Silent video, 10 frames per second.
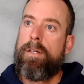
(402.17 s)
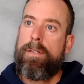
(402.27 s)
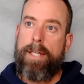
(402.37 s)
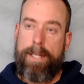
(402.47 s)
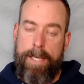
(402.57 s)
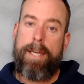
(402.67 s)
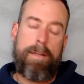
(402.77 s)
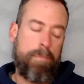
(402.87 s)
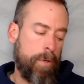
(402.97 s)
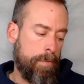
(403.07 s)
that
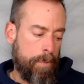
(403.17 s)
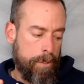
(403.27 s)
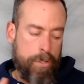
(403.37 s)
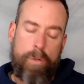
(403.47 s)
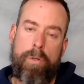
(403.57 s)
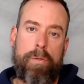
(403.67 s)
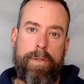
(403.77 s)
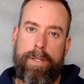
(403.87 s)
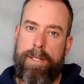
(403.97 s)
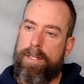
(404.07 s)
again we're we're told
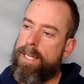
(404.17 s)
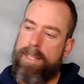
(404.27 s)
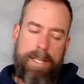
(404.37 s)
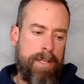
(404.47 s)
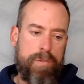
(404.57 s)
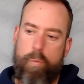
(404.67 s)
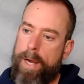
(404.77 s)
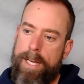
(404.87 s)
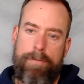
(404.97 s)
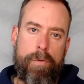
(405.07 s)
eh, he he's
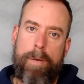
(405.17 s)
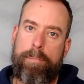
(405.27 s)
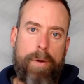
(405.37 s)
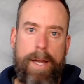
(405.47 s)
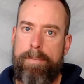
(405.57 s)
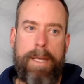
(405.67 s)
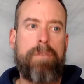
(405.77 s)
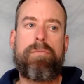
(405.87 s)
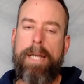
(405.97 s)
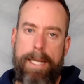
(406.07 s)
waiting for a bridemaid
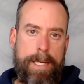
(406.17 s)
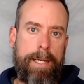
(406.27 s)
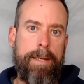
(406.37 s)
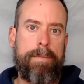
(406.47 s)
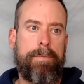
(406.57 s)
ready